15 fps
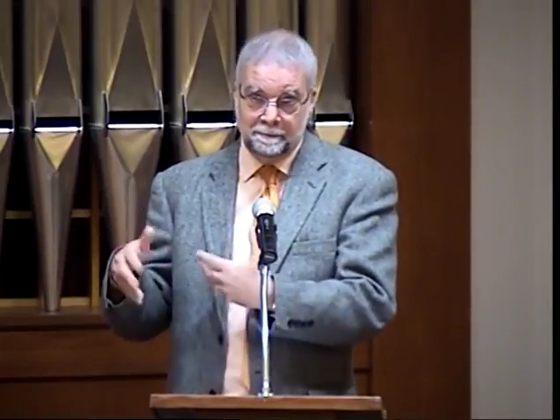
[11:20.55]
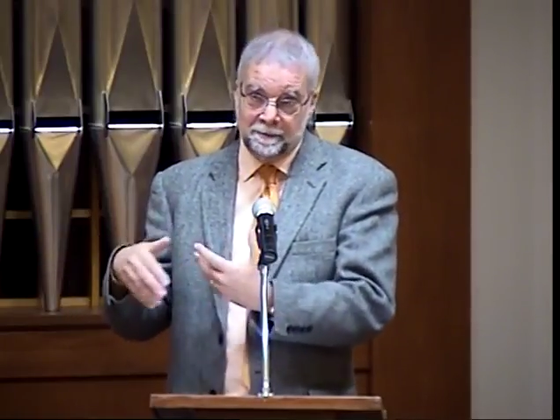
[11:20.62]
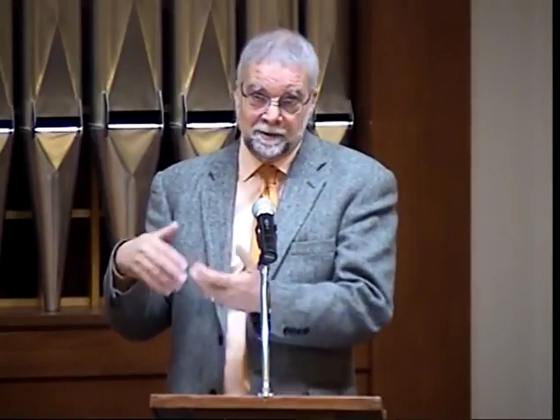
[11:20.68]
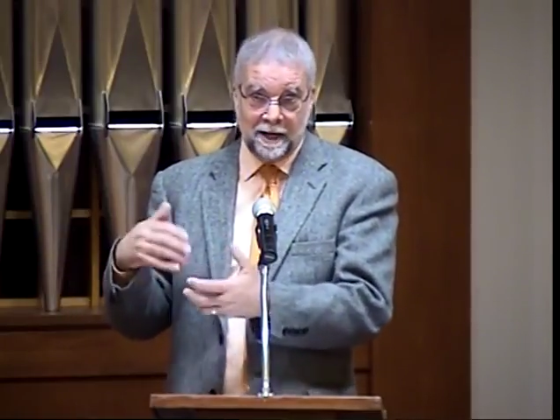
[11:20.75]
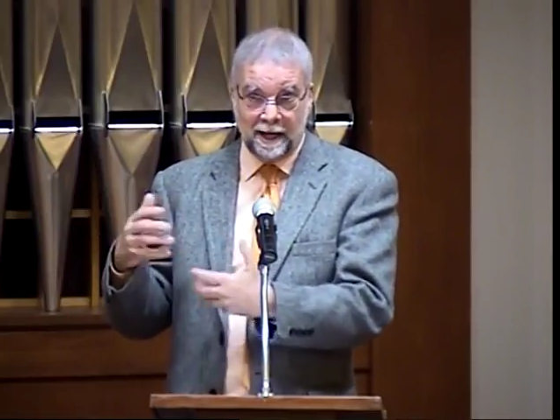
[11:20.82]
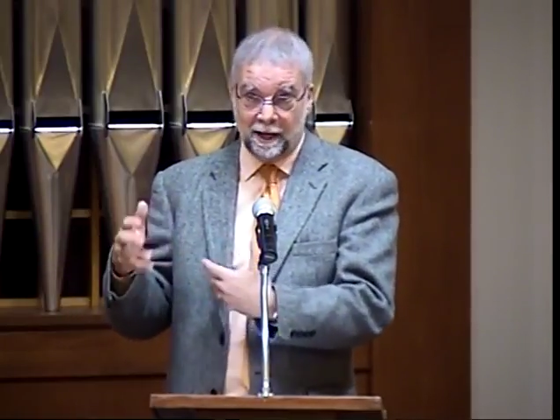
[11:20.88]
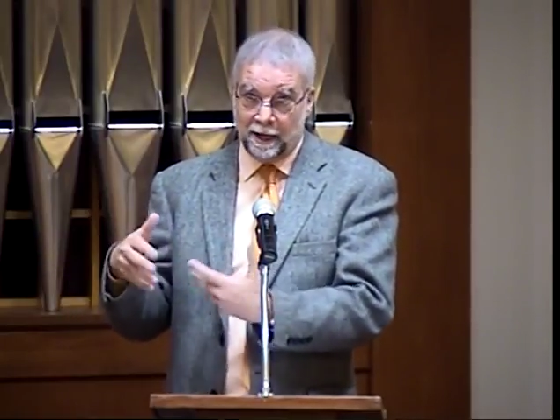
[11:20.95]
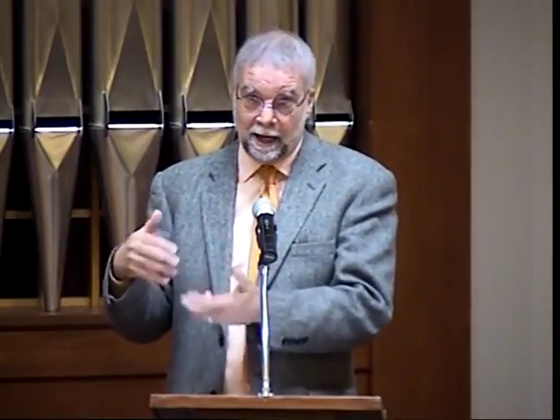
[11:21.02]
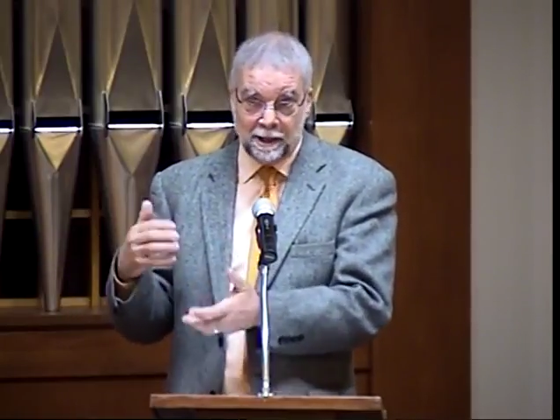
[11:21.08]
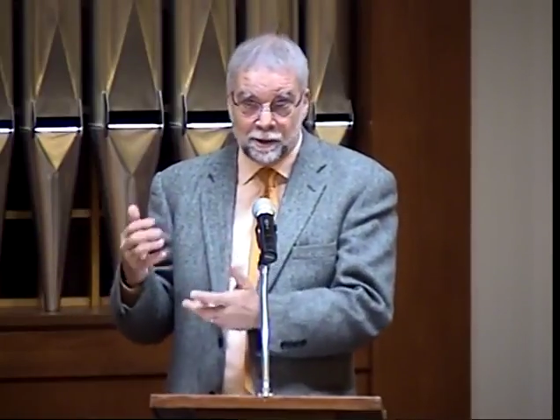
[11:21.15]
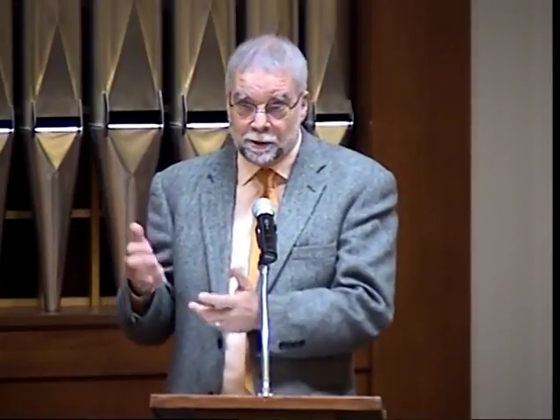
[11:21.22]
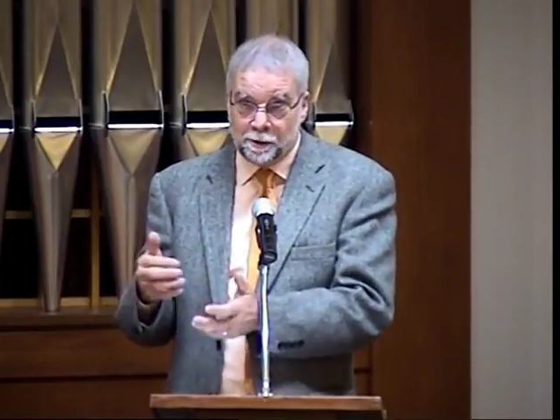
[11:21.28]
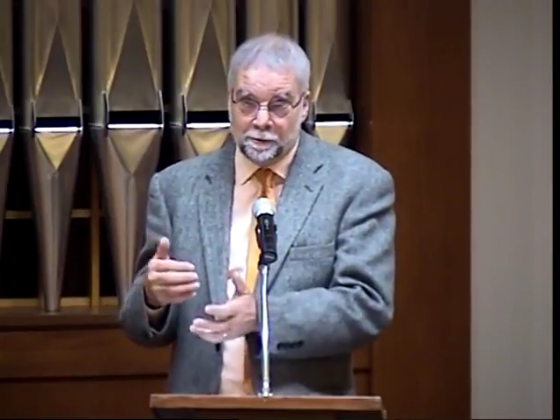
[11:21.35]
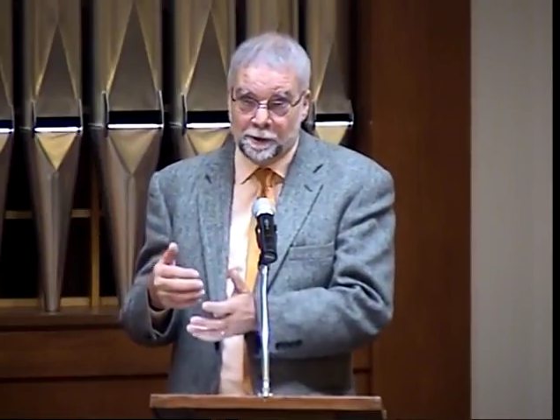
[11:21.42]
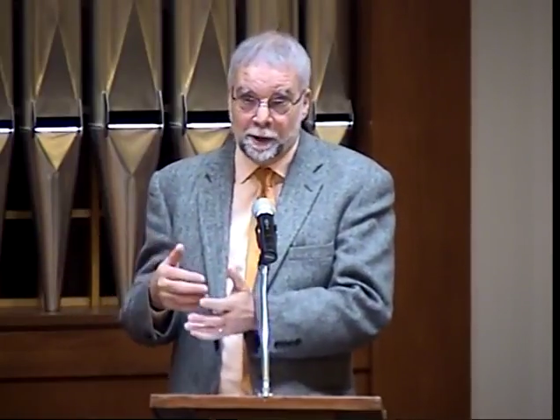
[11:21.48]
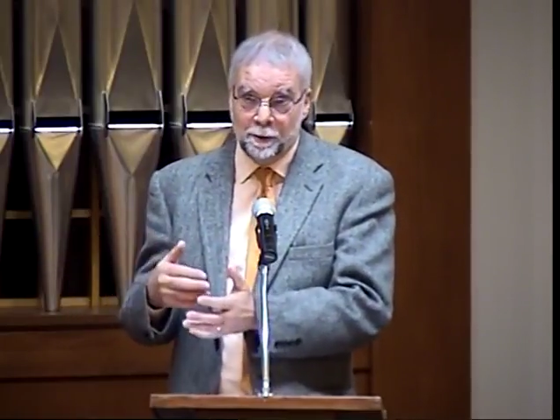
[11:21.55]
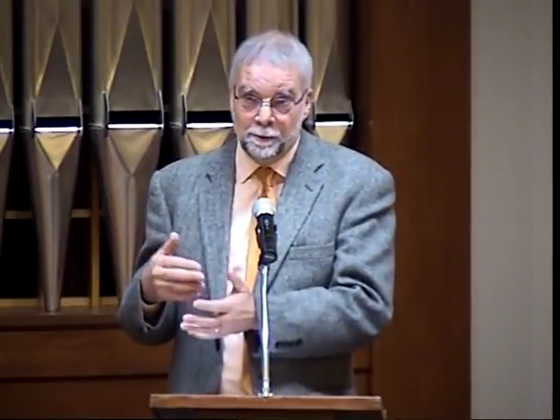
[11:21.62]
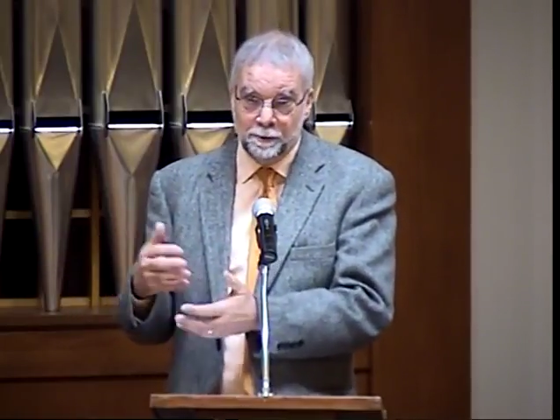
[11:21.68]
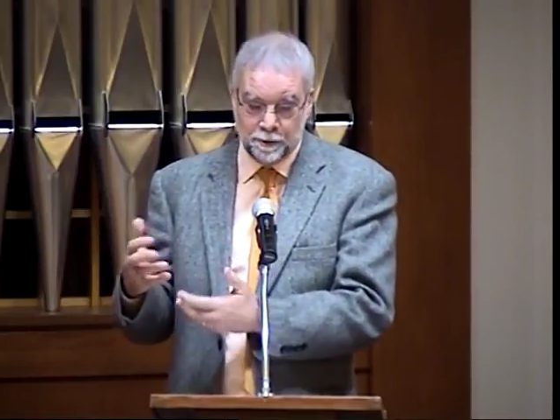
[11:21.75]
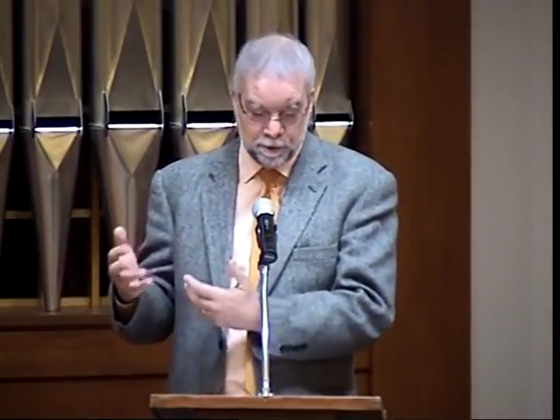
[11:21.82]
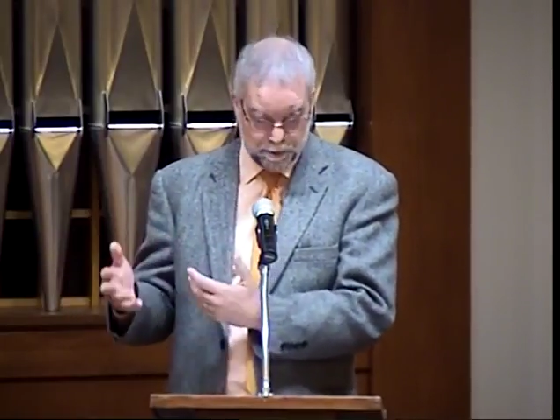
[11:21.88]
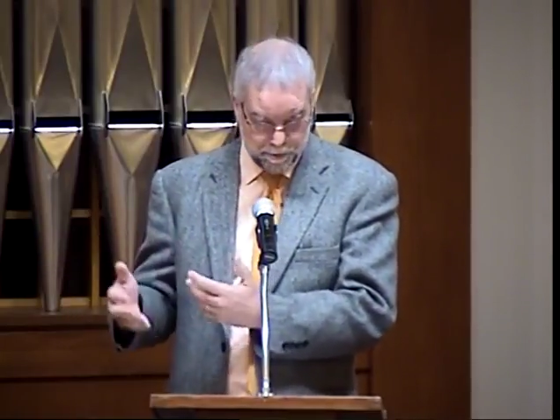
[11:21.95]
psychological
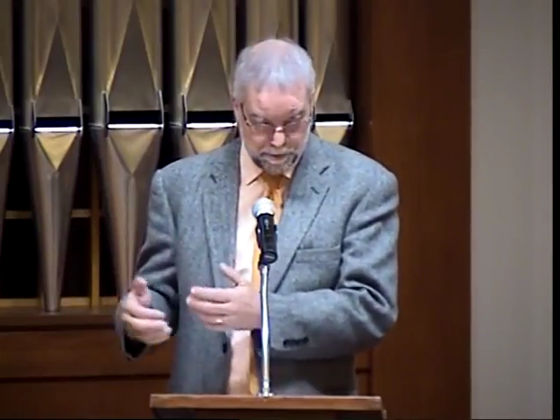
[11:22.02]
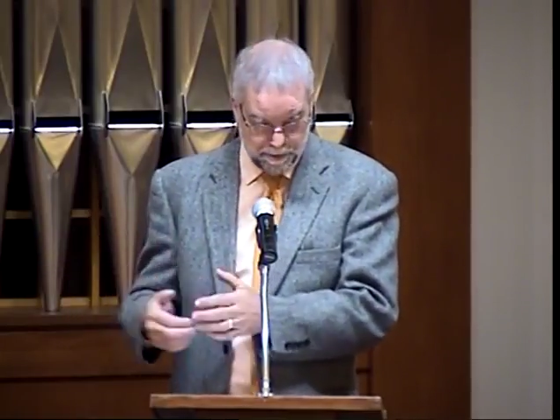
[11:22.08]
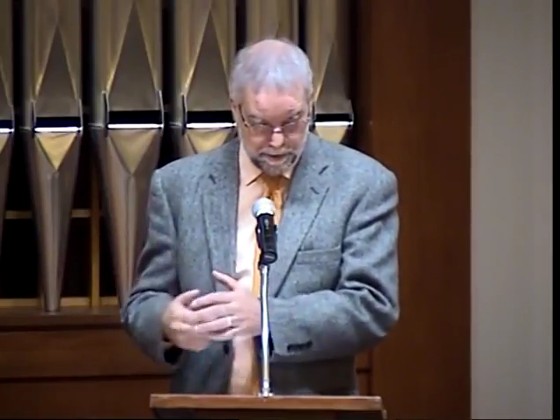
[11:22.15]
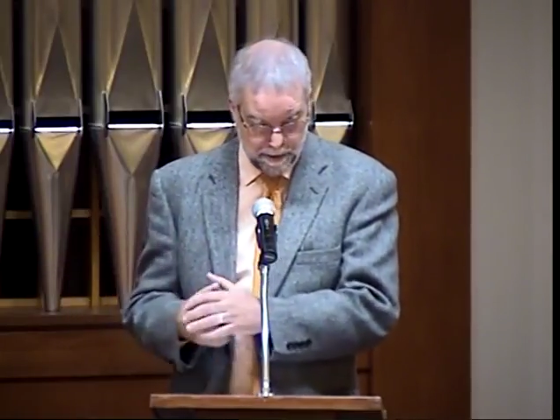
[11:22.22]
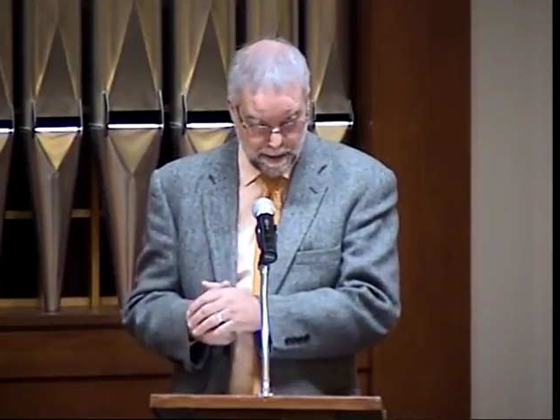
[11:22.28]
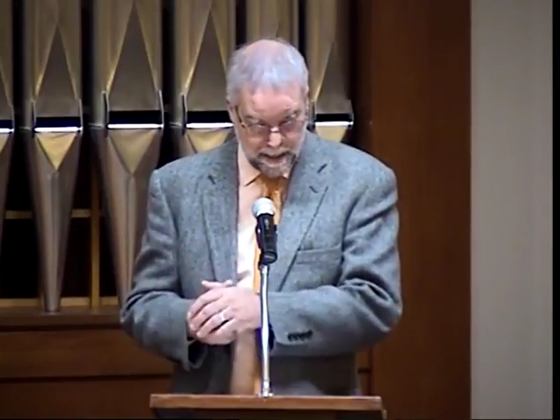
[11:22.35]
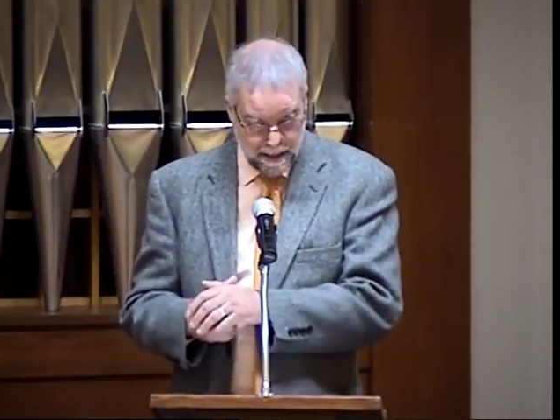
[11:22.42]
coach or